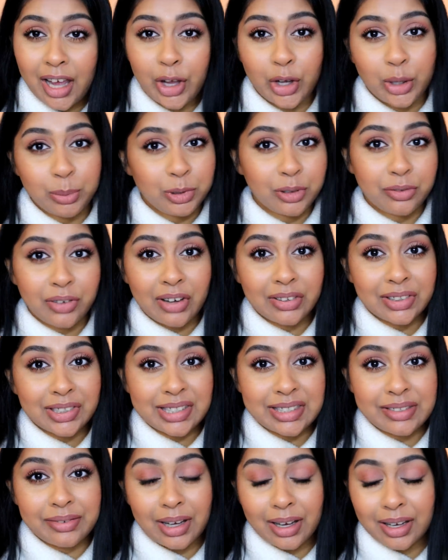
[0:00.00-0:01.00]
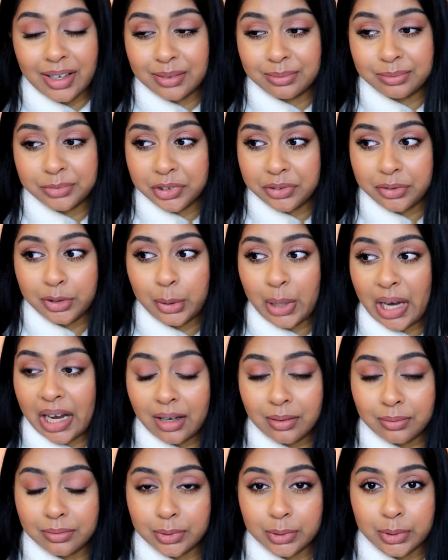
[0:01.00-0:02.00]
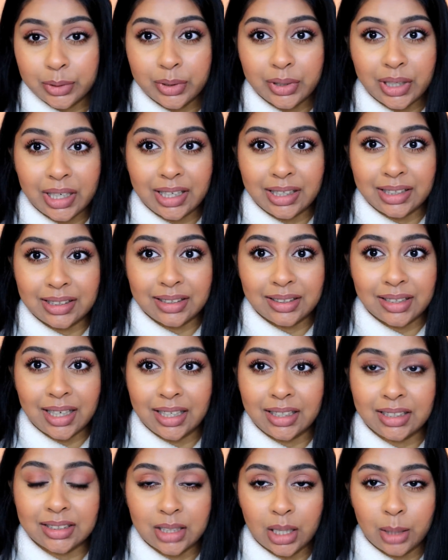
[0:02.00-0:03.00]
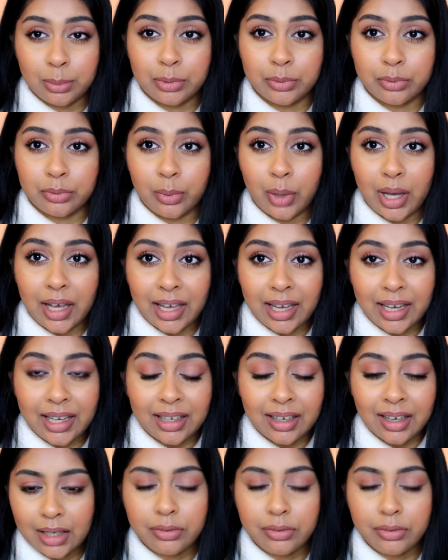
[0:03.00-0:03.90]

hope you found this review helpful in any type of way.